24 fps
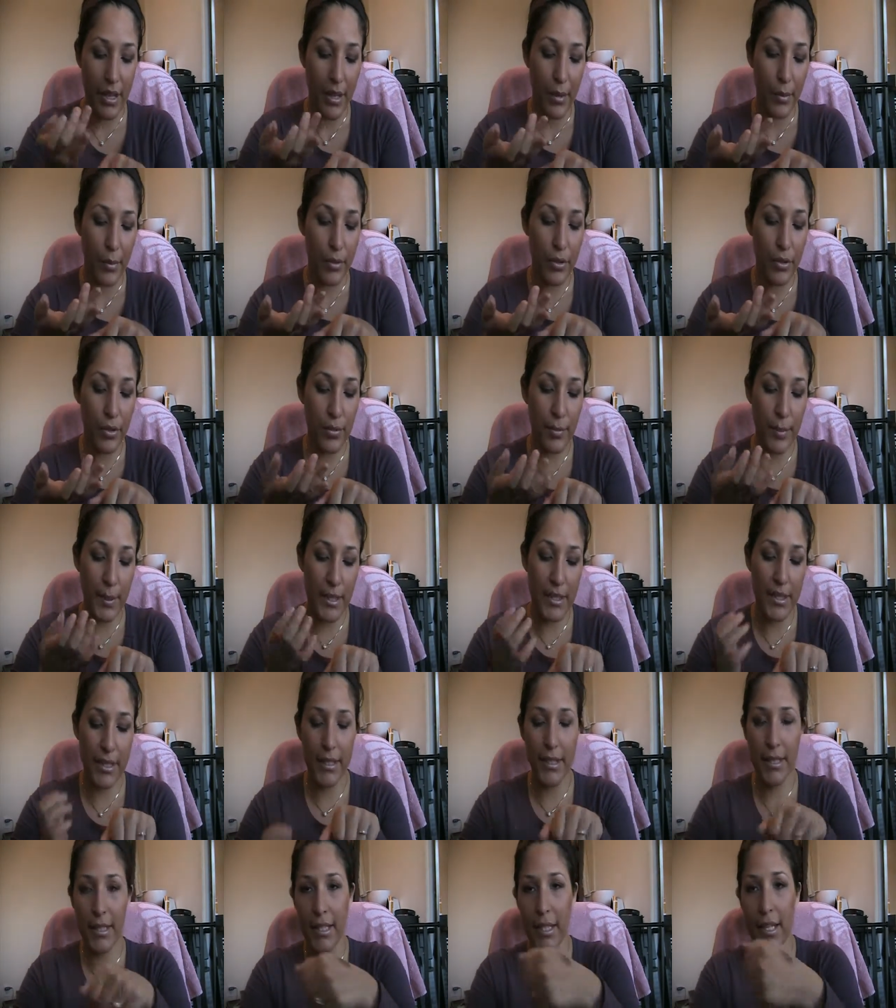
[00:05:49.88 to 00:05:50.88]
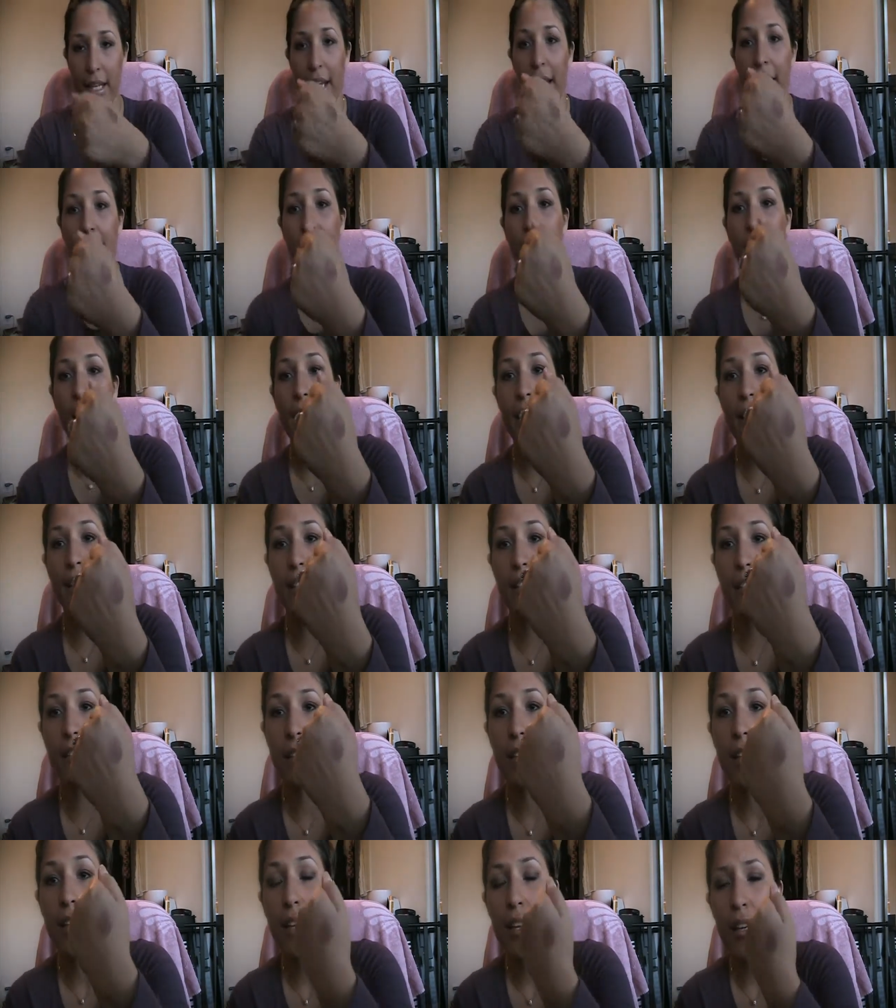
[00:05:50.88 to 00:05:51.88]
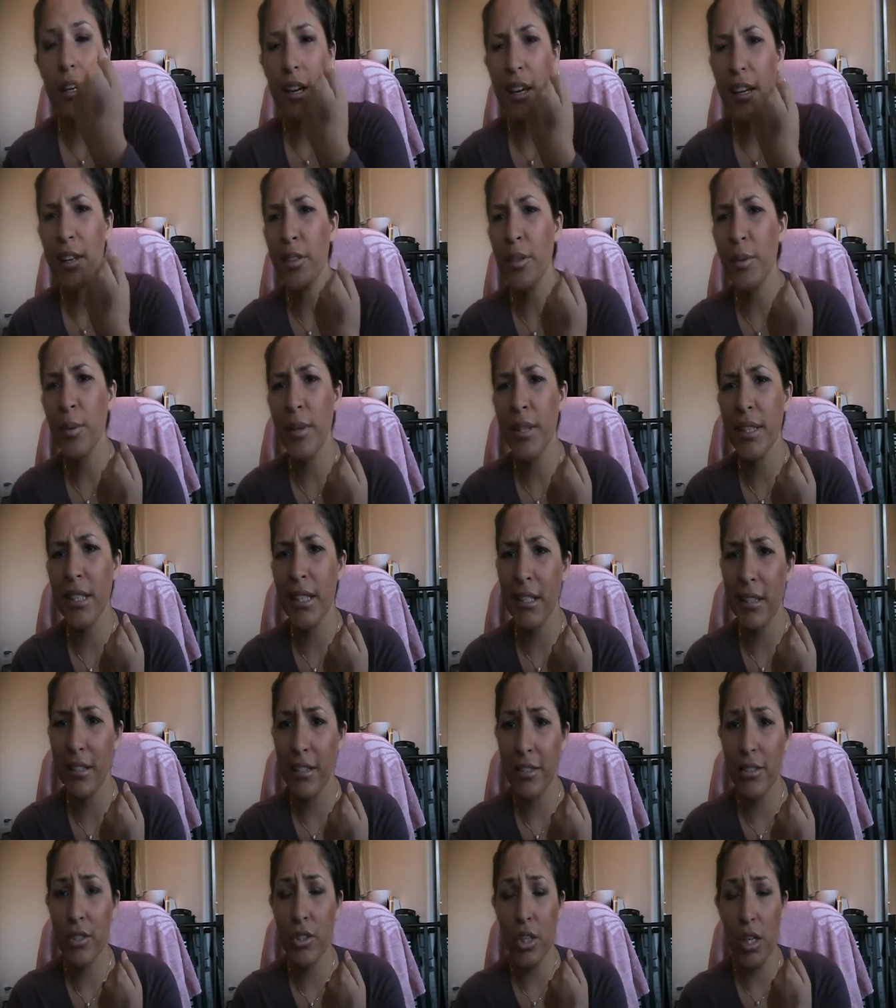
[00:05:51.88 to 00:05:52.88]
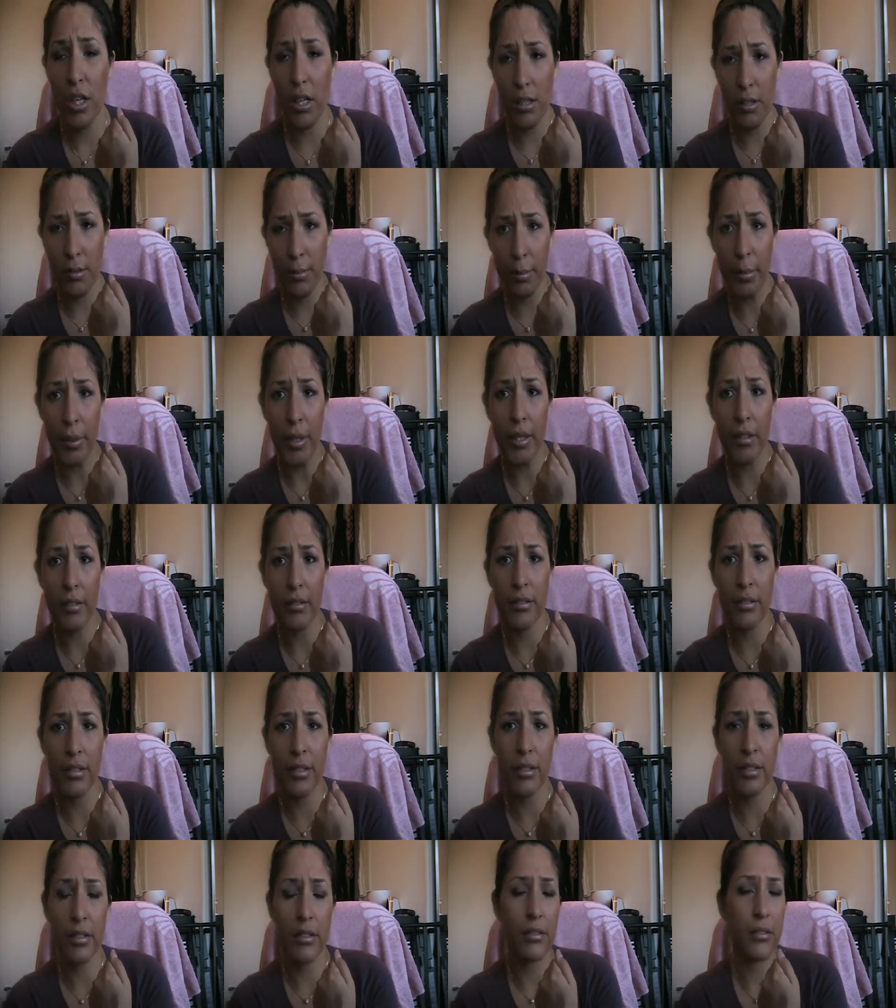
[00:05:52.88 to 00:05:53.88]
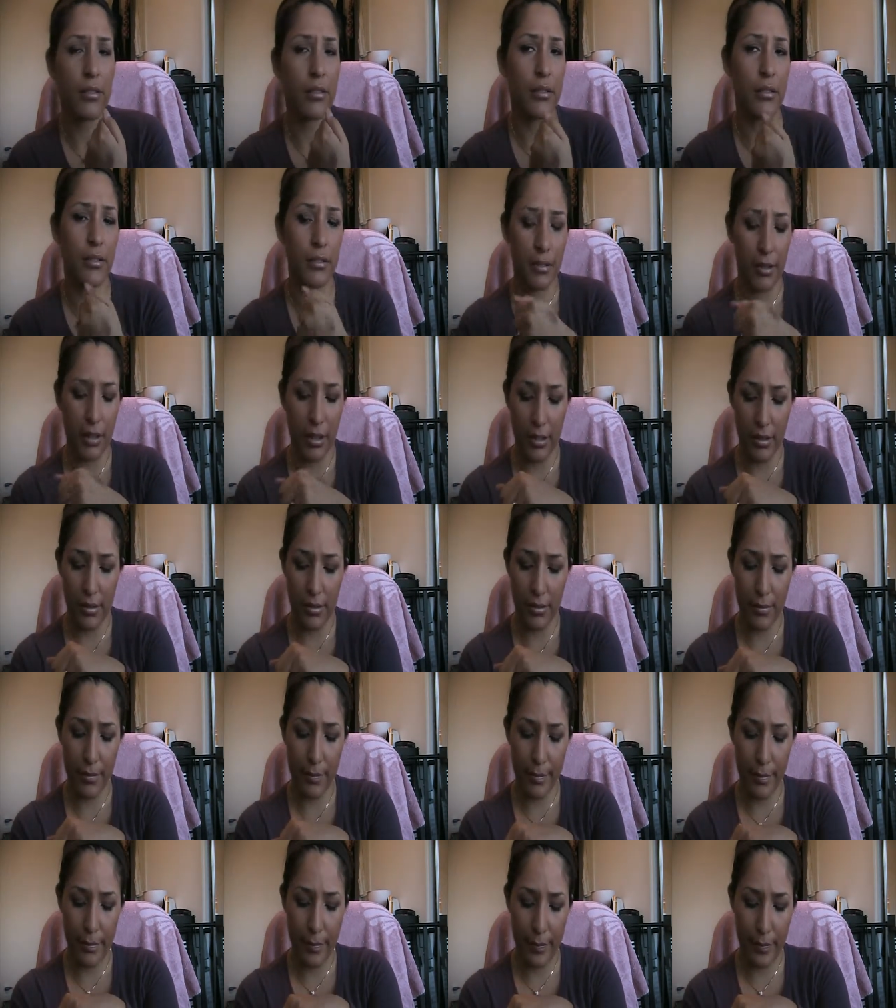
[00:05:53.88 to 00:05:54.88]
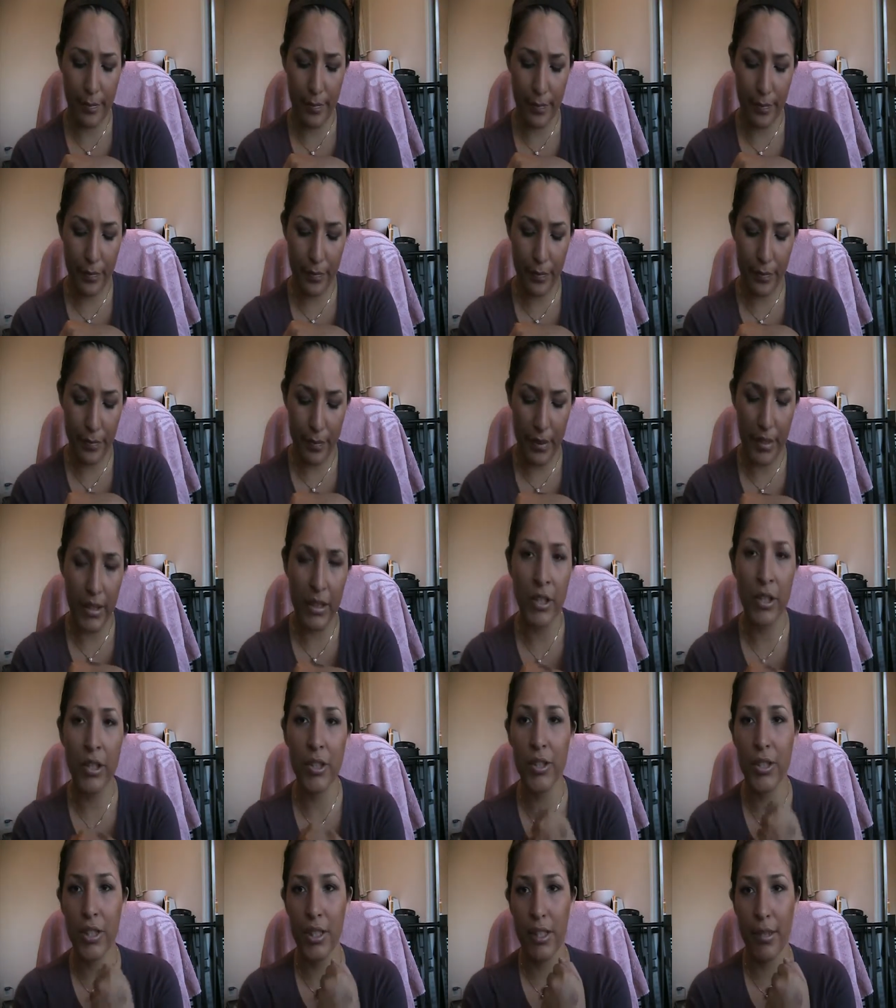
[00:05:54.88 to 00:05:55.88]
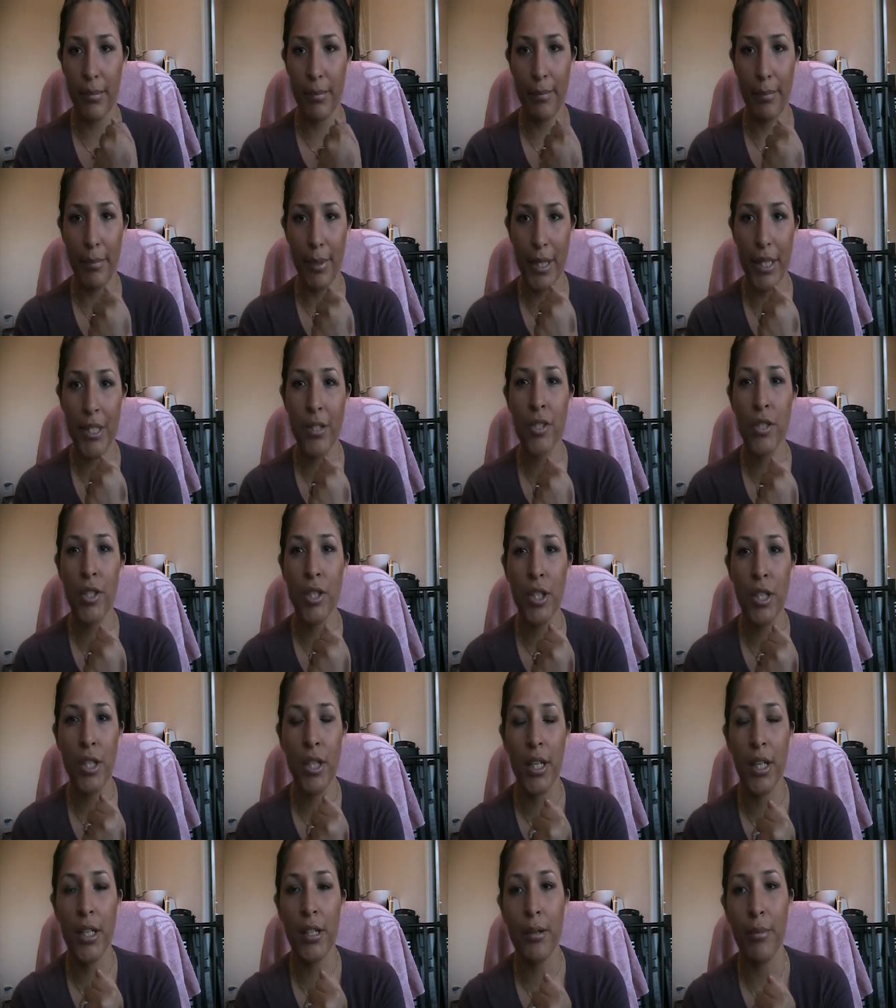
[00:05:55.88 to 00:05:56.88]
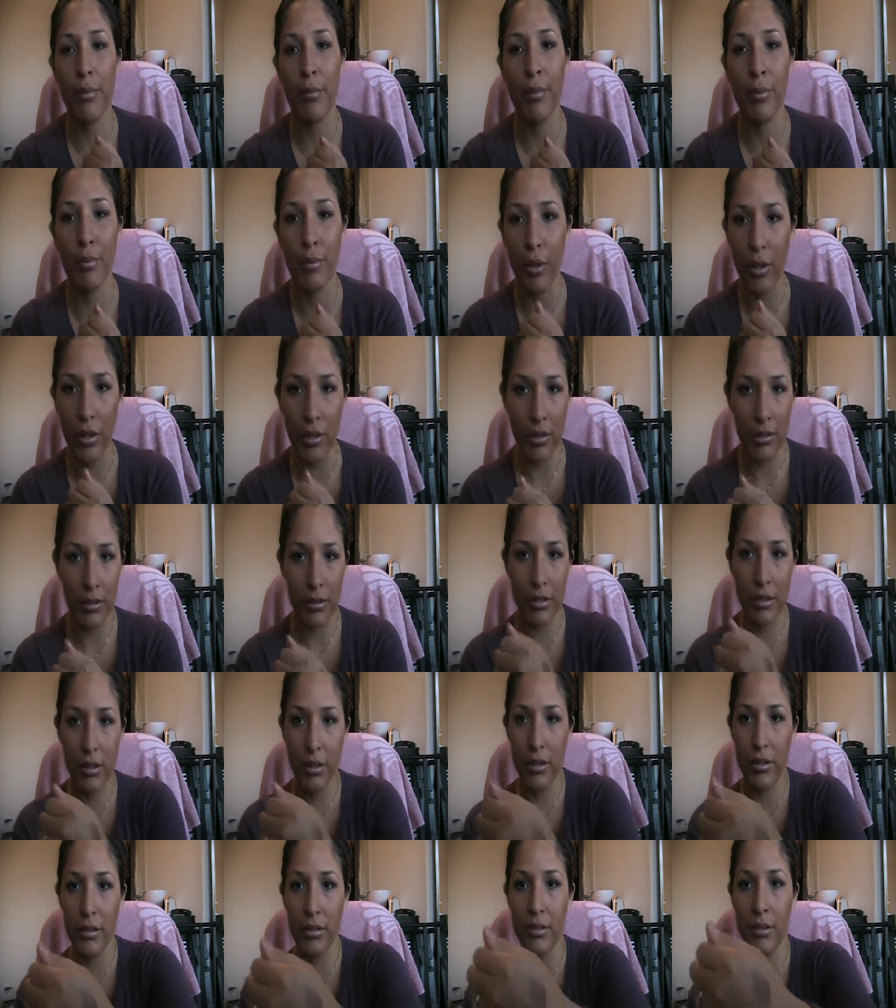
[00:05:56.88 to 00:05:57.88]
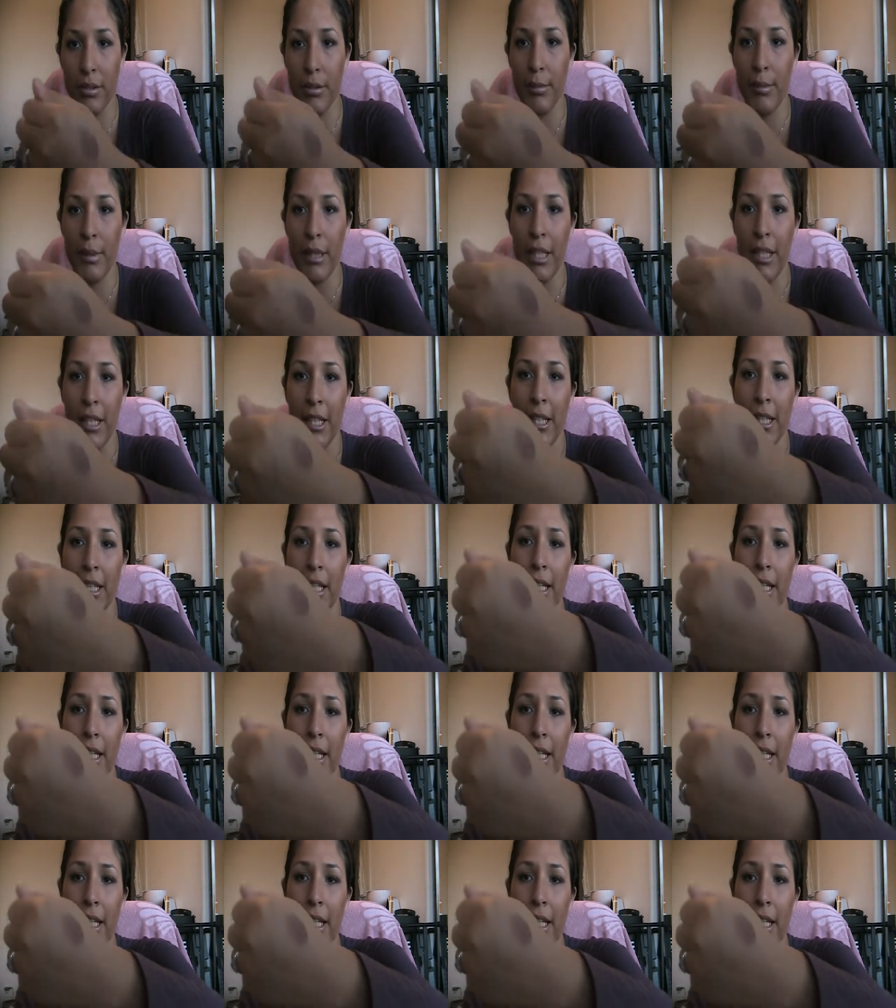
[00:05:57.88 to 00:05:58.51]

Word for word: Which is basically, it's, I don't know why they call it chocolate brown because it's it looks like a peachy kind of bronze color to me.